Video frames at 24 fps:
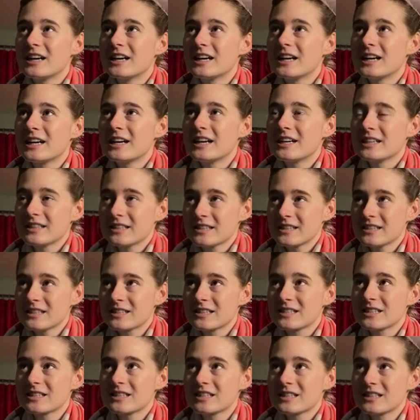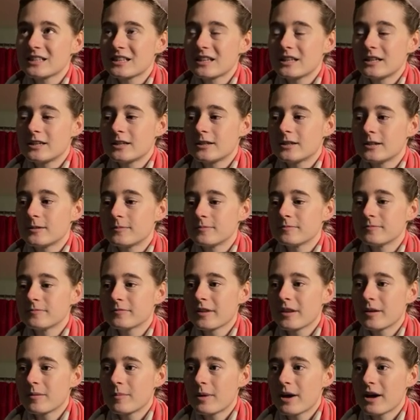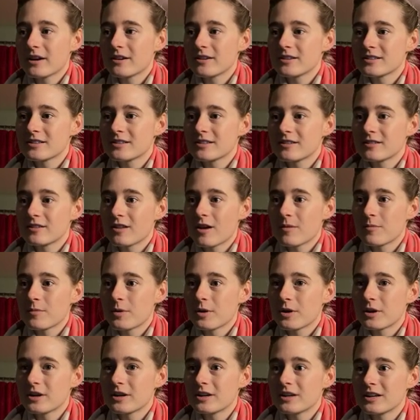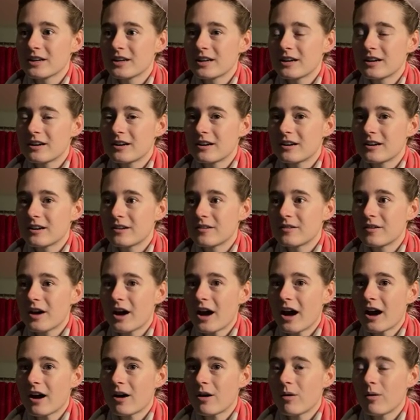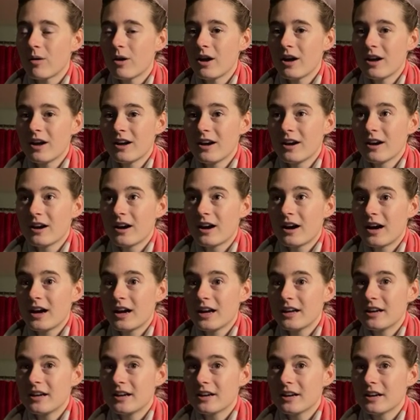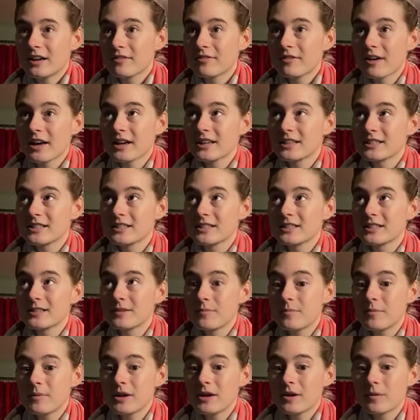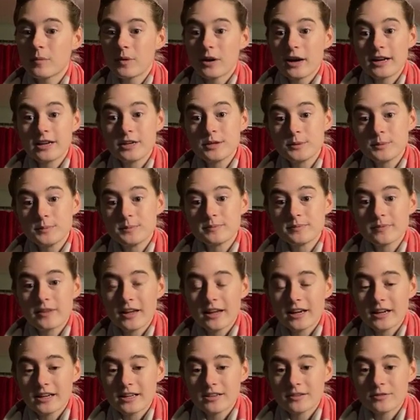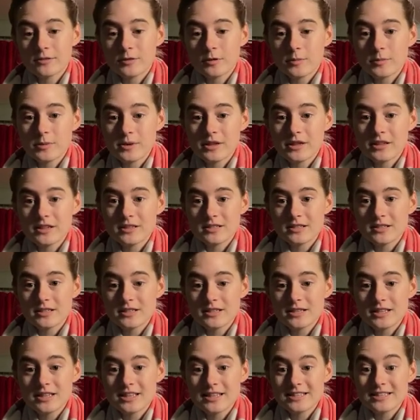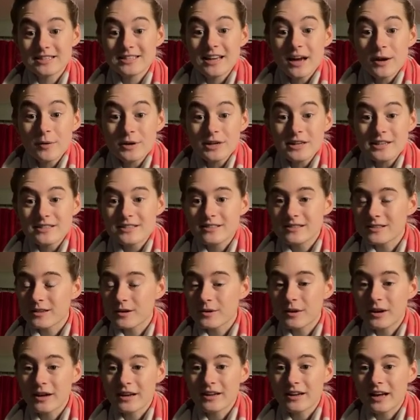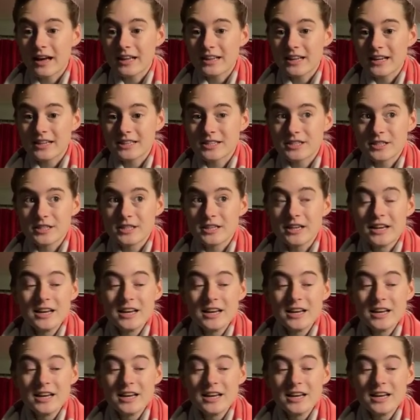at least, it matters a lot more how it affects me and what I do. And for me, this is how it is. So I like to,